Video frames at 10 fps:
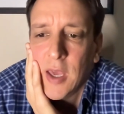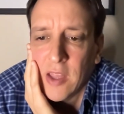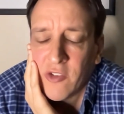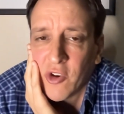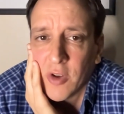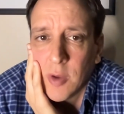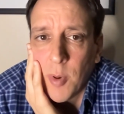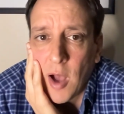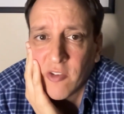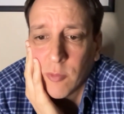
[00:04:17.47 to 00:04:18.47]
It's certainly
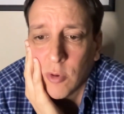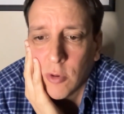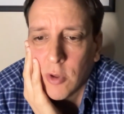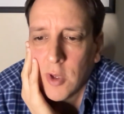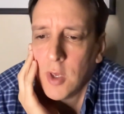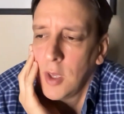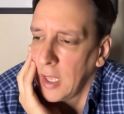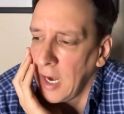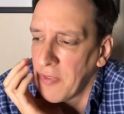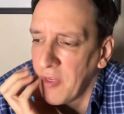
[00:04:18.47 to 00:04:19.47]
possible.
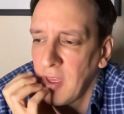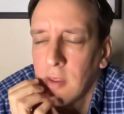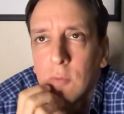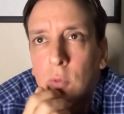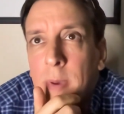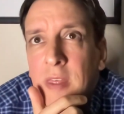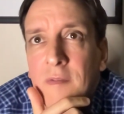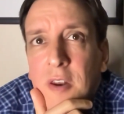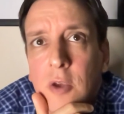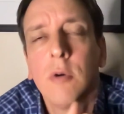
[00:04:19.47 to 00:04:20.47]
And I think we made that
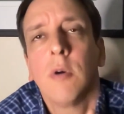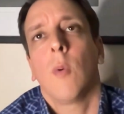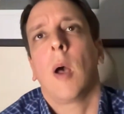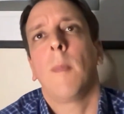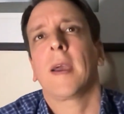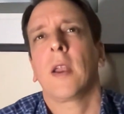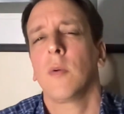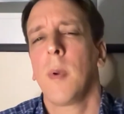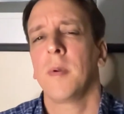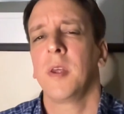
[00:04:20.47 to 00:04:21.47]
video a while back. I don't
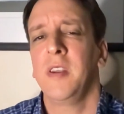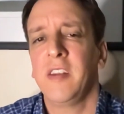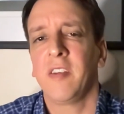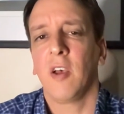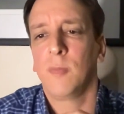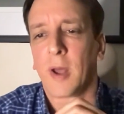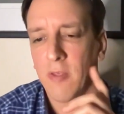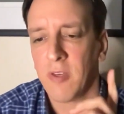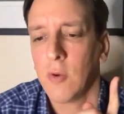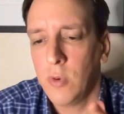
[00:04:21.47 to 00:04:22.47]
remember the details, but I
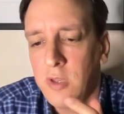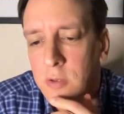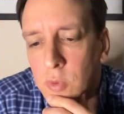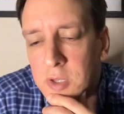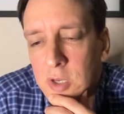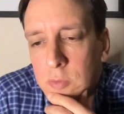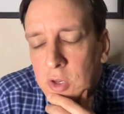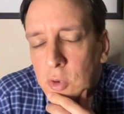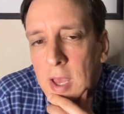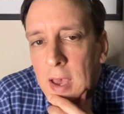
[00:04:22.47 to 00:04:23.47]
think we
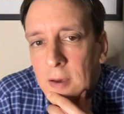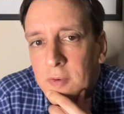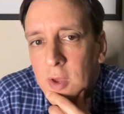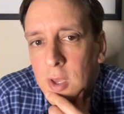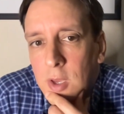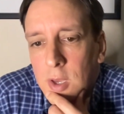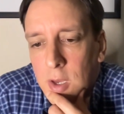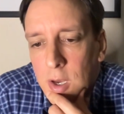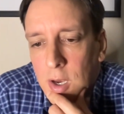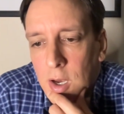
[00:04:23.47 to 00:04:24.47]
do have
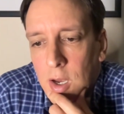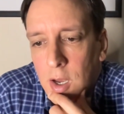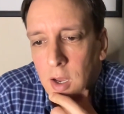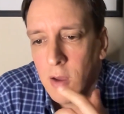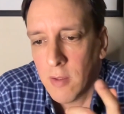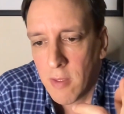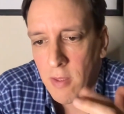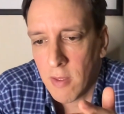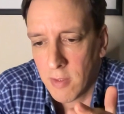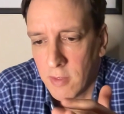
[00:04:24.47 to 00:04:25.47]
a
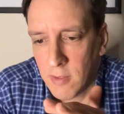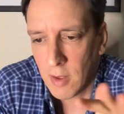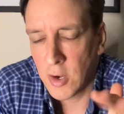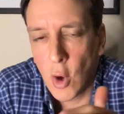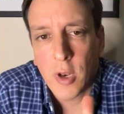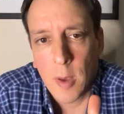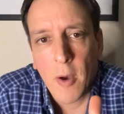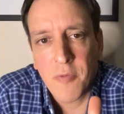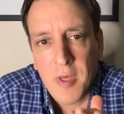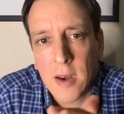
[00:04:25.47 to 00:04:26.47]
note
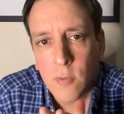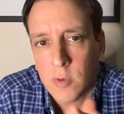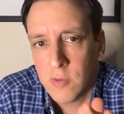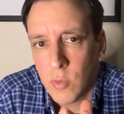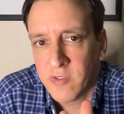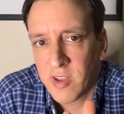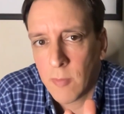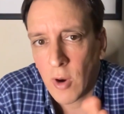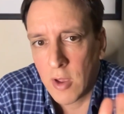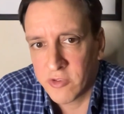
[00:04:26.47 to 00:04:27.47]
about that with some
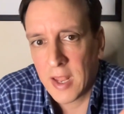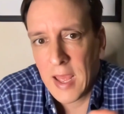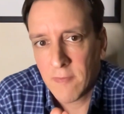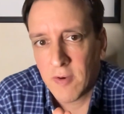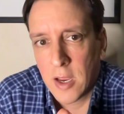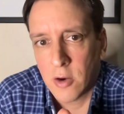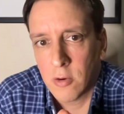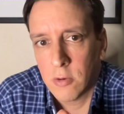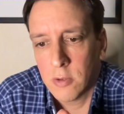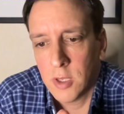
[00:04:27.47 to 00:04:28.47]
trials that have
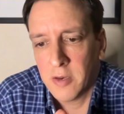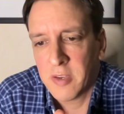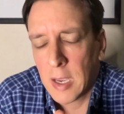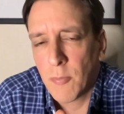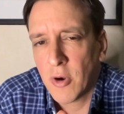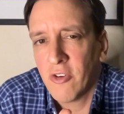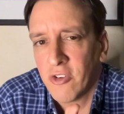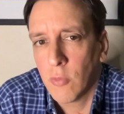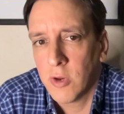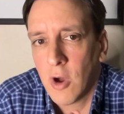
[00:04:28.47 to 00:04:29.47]
higher intake. I'm pretty
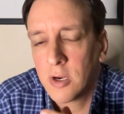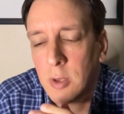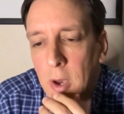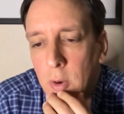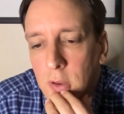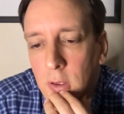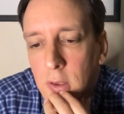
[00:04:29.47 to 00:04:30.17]
sure we talked about it.